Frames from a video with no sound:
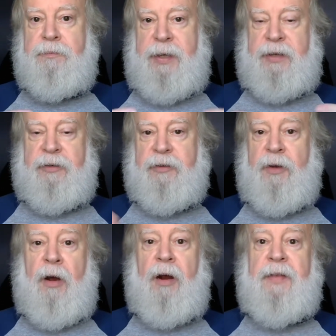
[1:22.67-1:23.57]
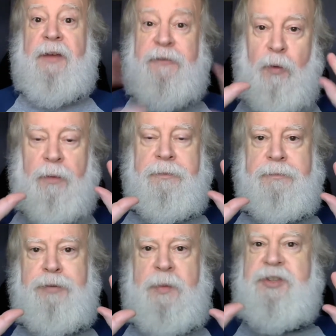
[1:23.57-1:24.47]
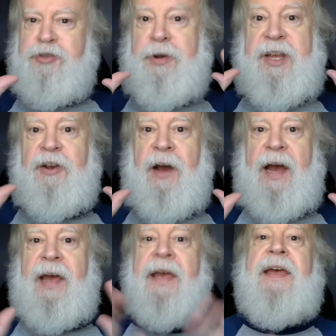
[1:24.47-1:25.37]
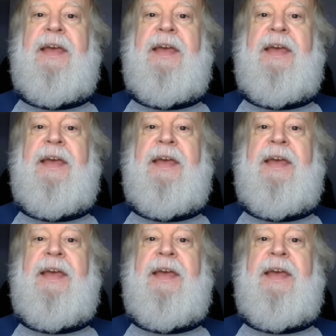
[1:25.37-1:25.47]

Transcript: pixels are, they pretty much trick your eye